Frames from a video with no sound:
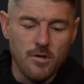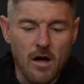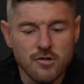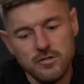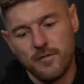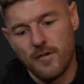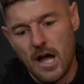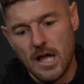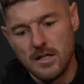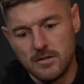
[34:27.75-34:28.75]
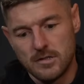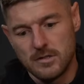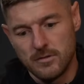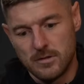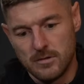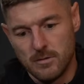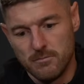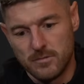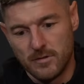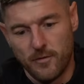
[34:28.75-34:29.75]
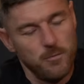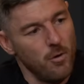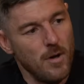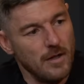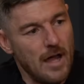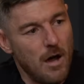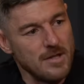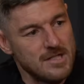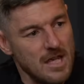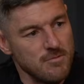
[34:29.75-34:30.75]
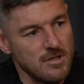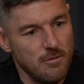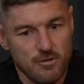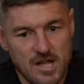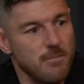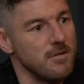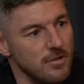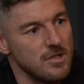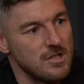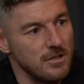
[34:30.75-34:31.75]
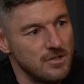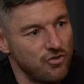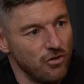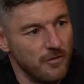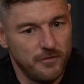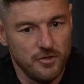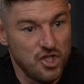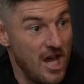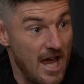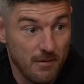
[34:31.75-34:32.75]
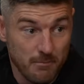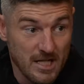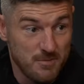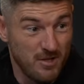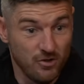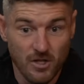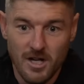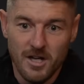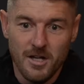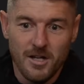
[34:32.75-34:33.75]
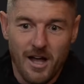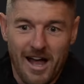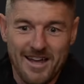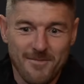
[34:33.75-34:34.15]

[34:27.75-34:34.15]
do you find the football world now in terms of the receptiveness to sort of sharing bits? Because I